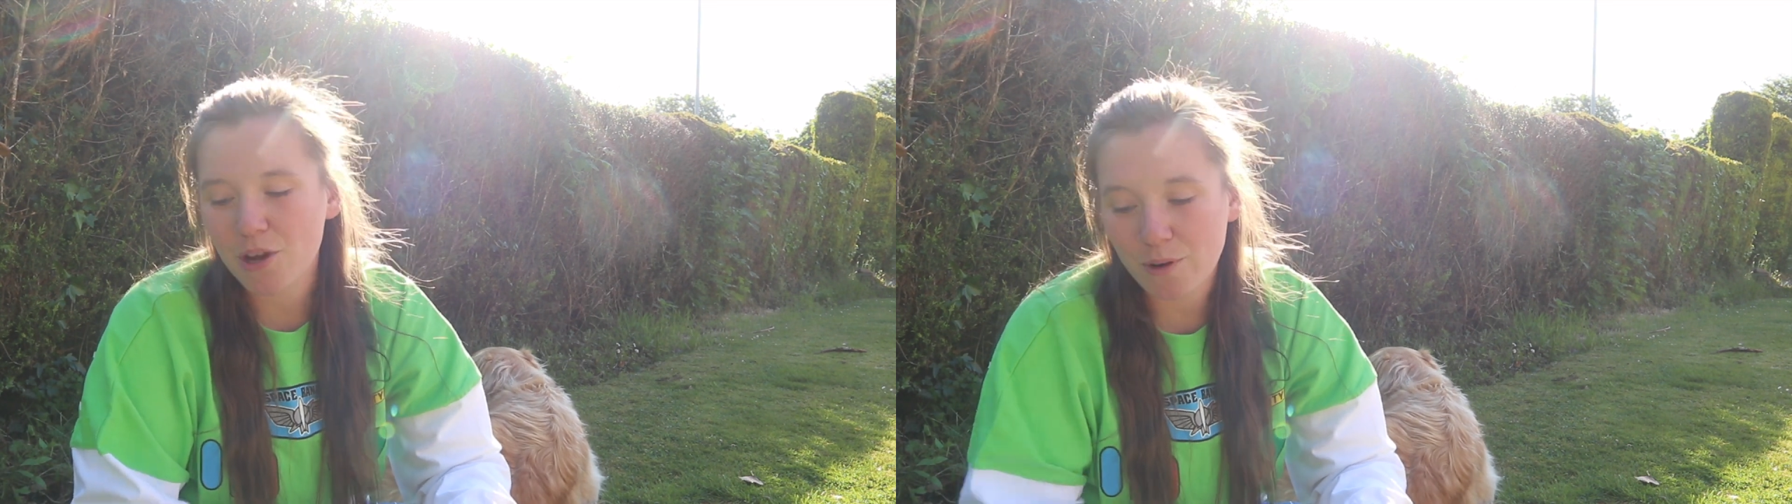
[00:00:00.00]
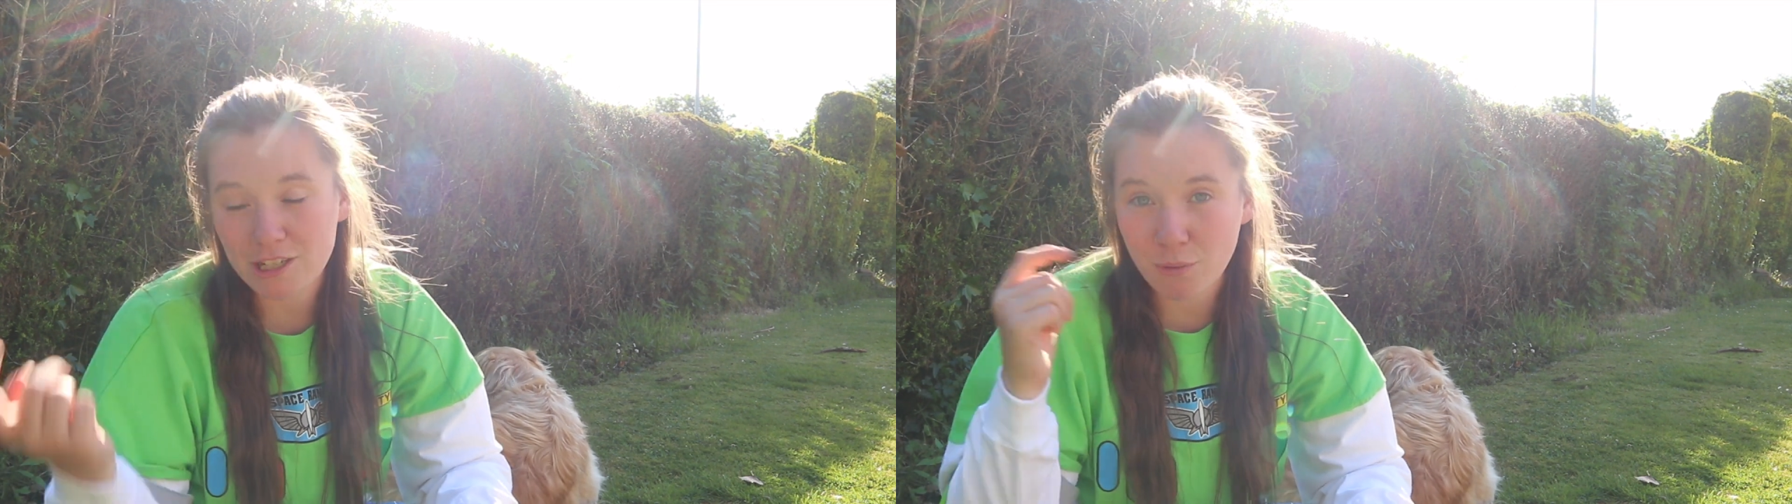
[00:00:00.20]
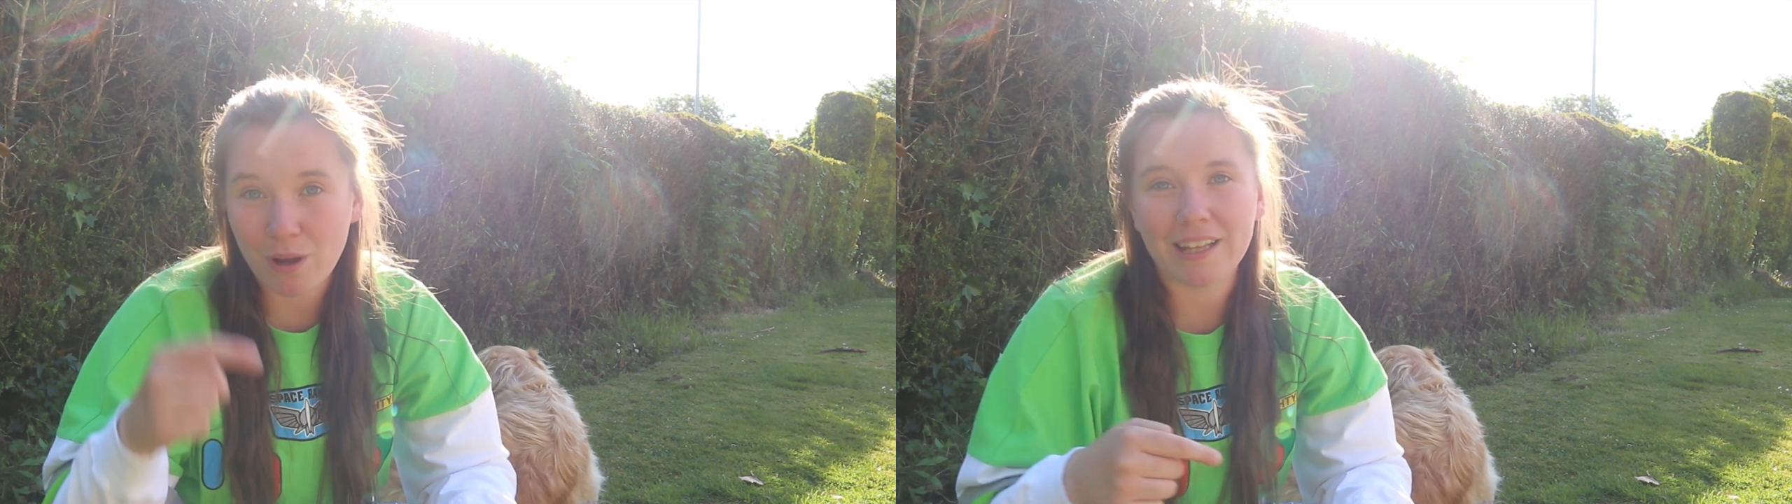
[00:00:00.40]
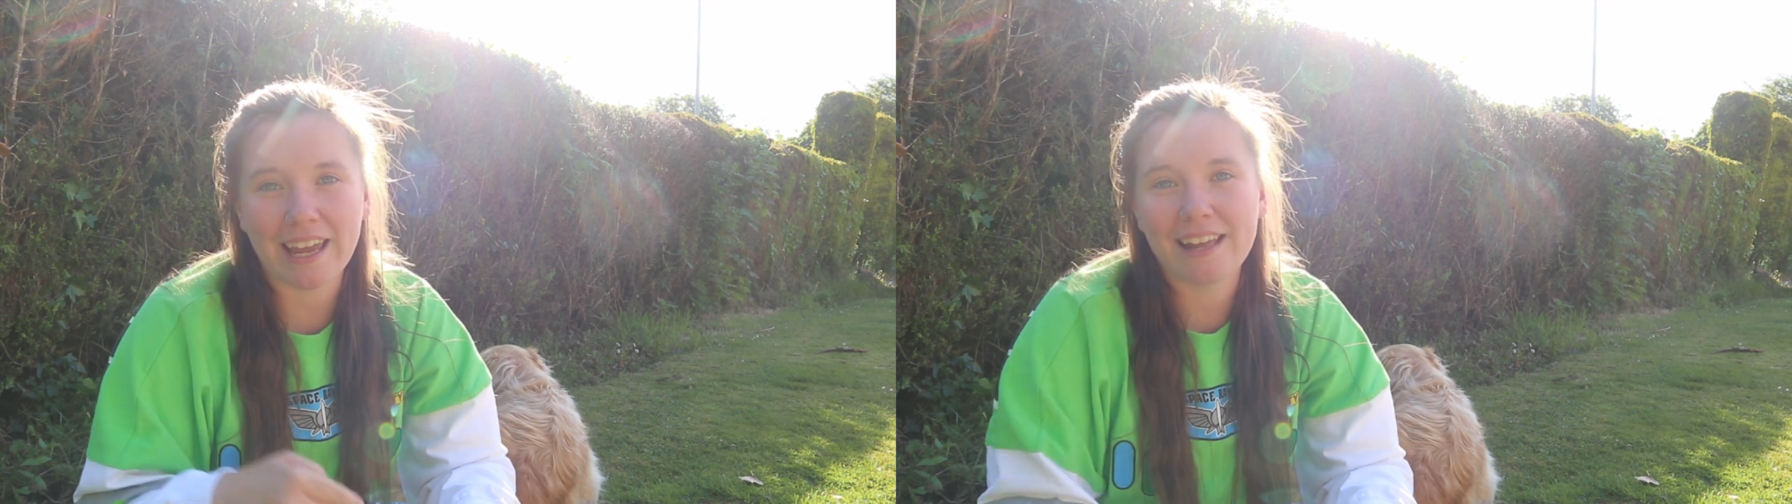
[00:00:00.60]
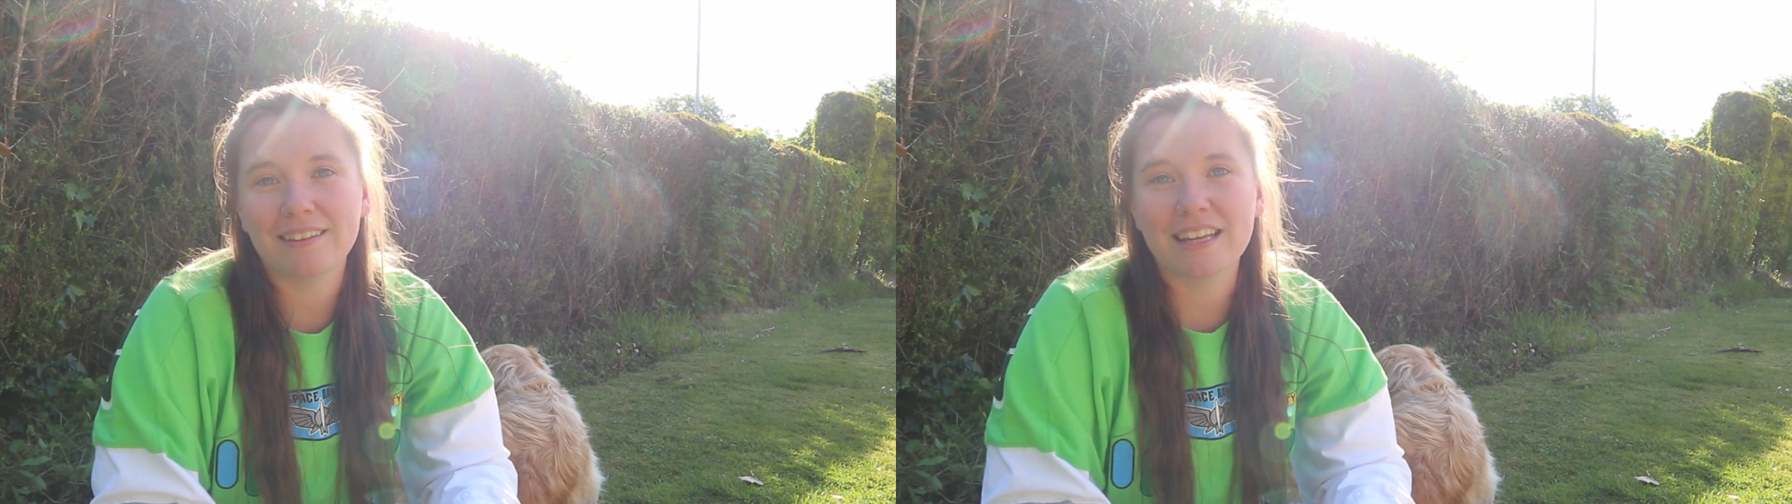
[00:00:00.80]
which I will
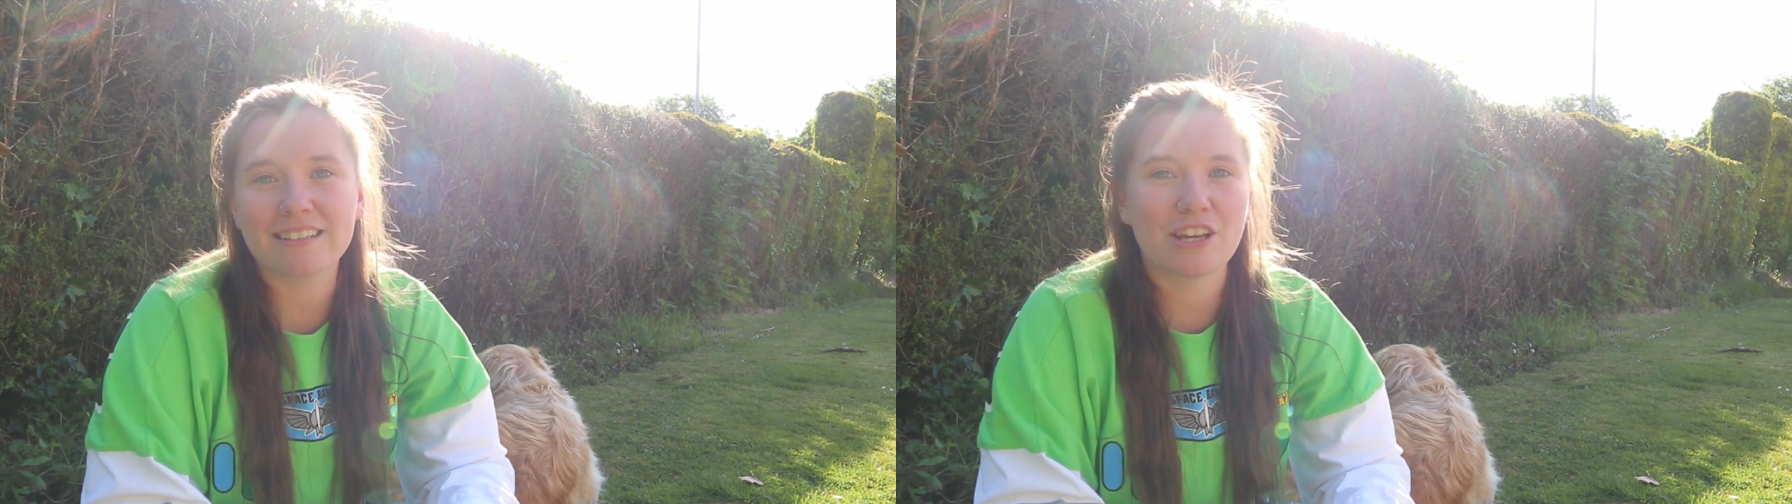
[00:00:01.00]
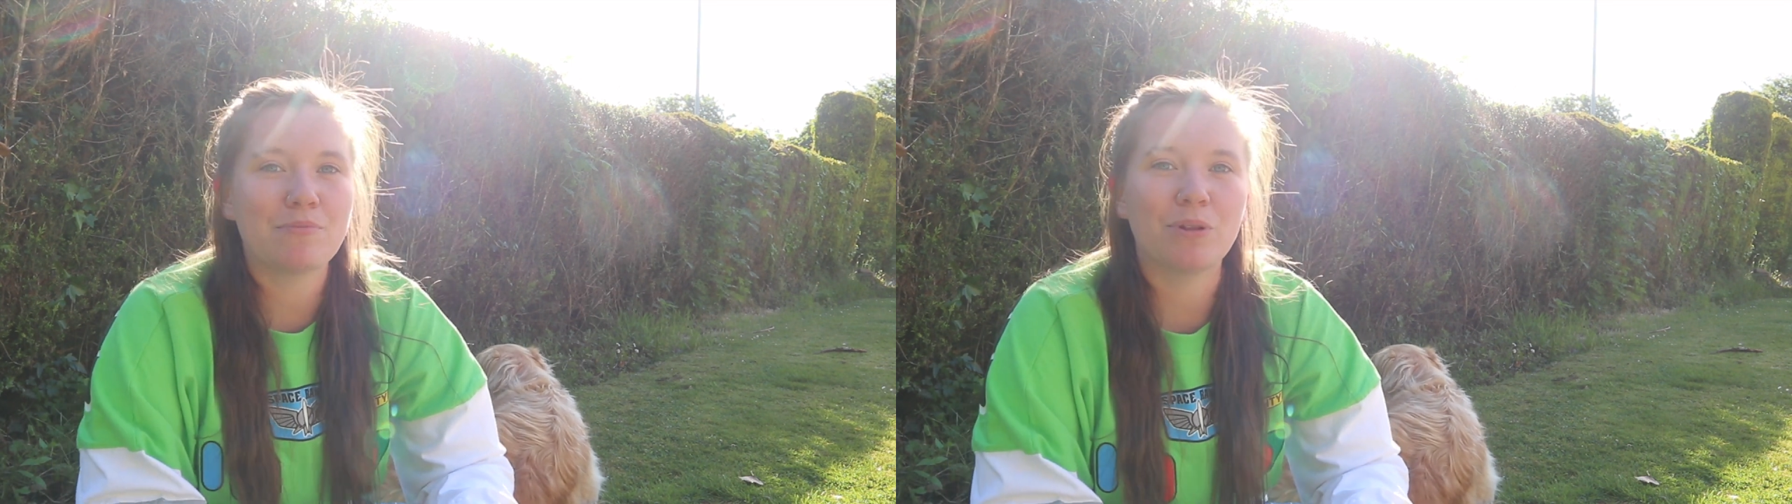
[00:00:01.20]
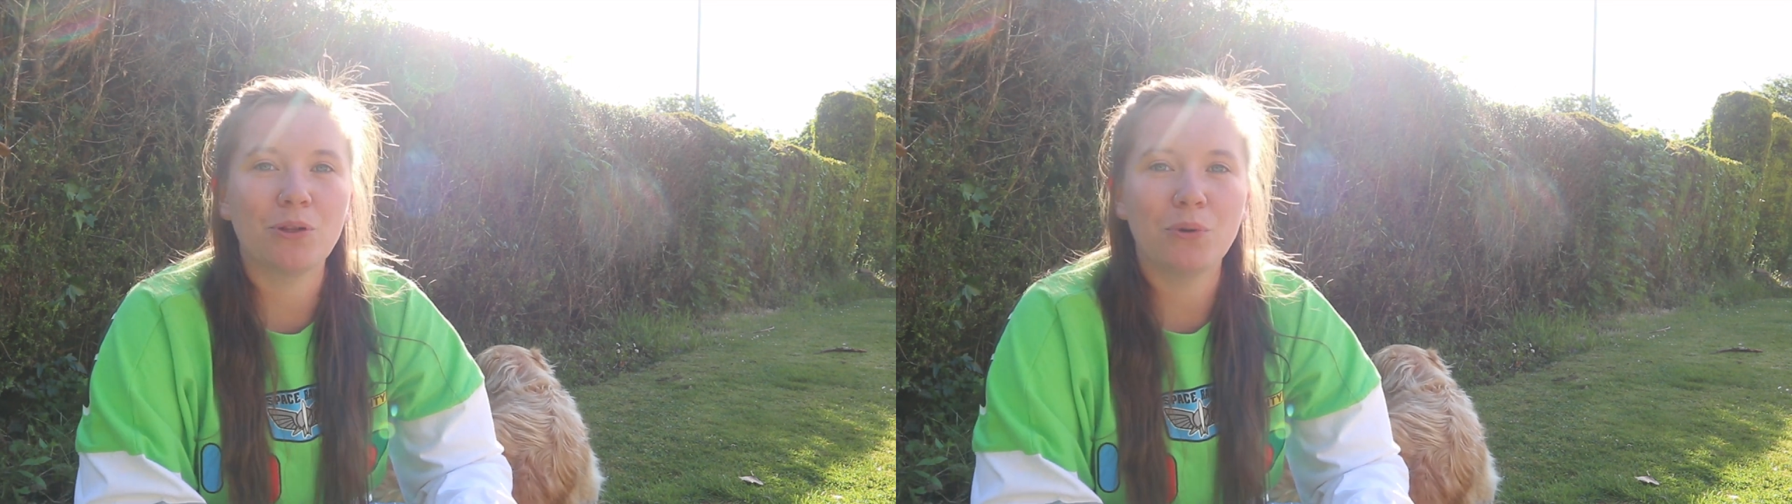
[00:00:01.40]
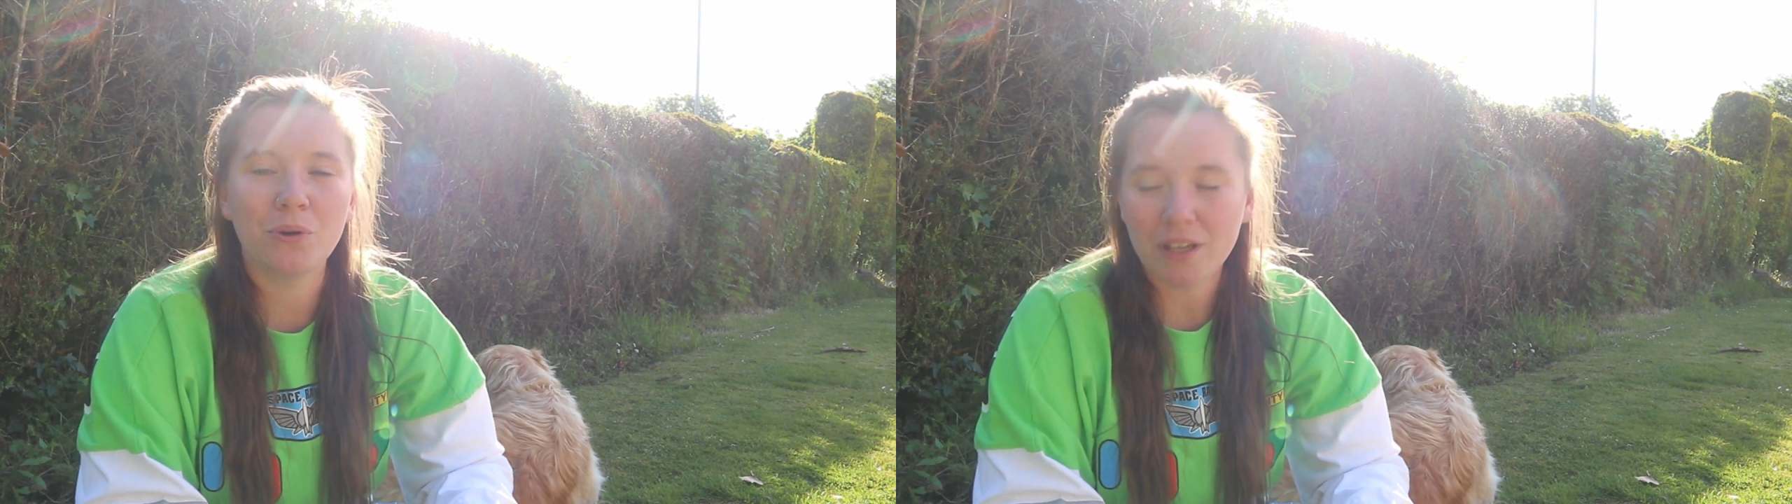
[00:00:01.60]
again link down below.